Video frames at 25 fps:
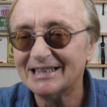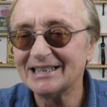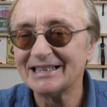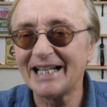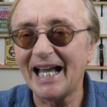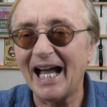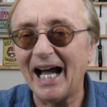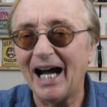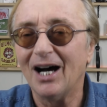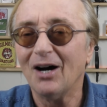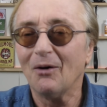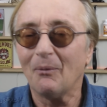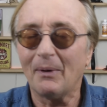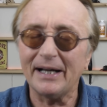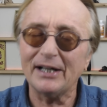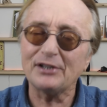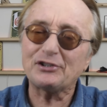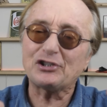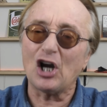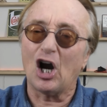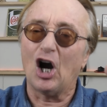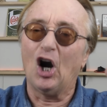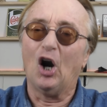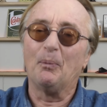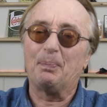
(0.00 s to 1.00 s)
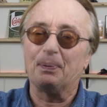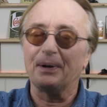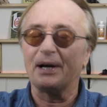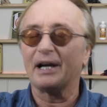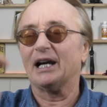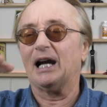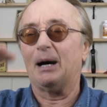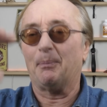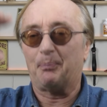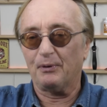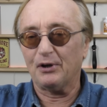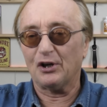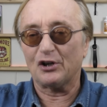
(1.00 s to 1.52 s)
yeah, why don't you open it
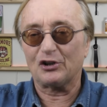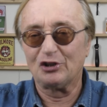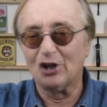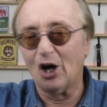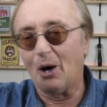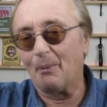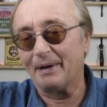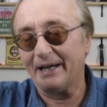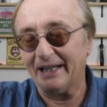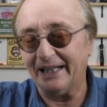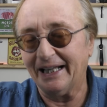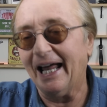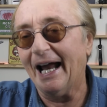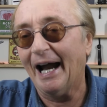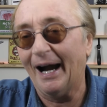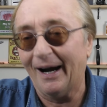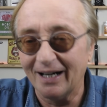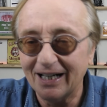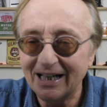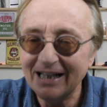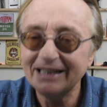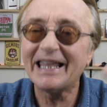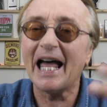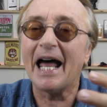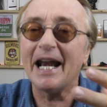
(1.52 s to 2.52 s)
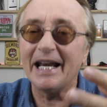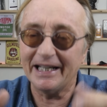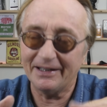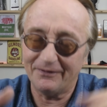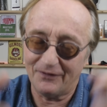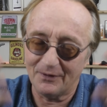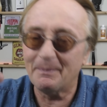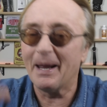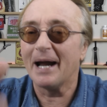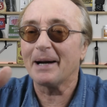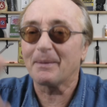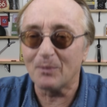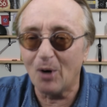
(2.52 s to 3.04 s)
up when there's nobody there? That'd
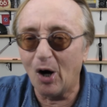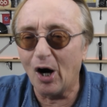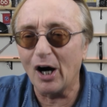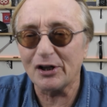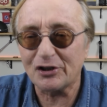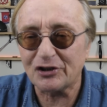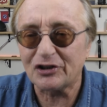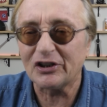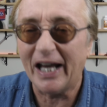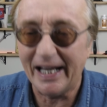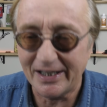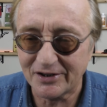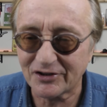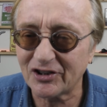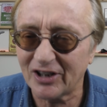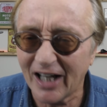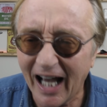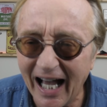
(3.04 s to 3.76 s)
even make more sense.